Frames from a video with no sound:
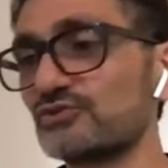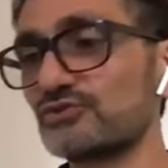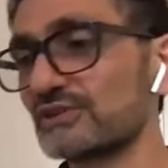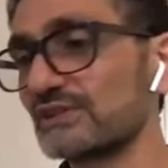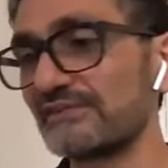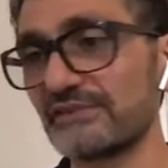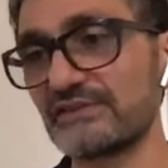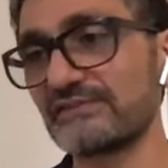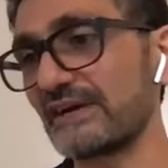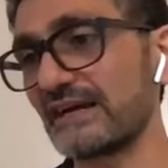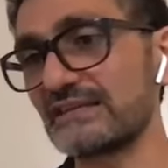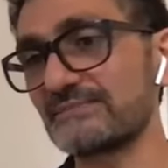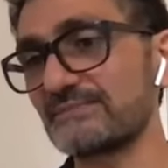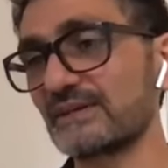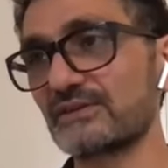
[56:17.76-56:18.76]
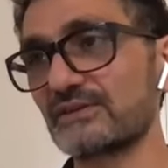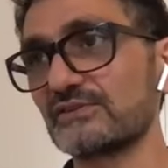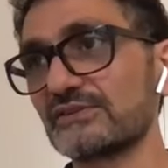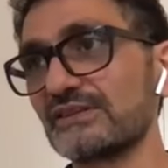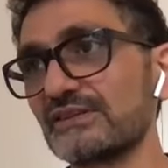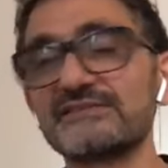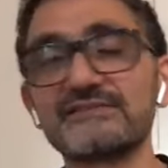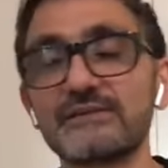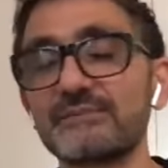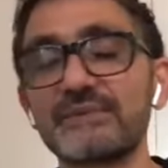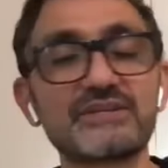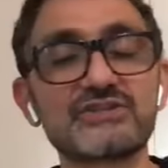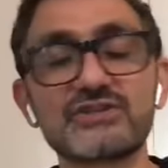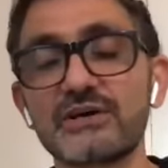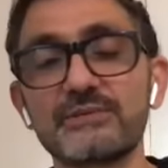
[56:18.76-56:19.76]
can't give advice because
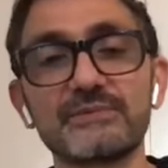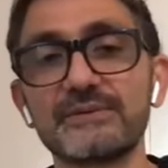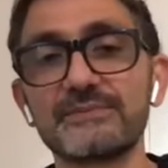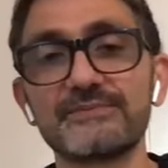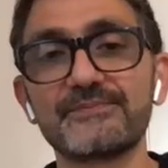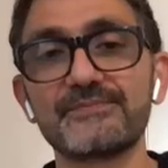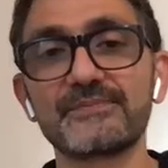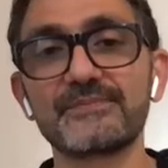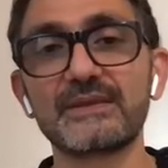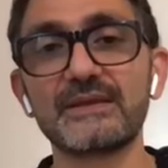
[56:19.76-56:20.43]
it's not my job.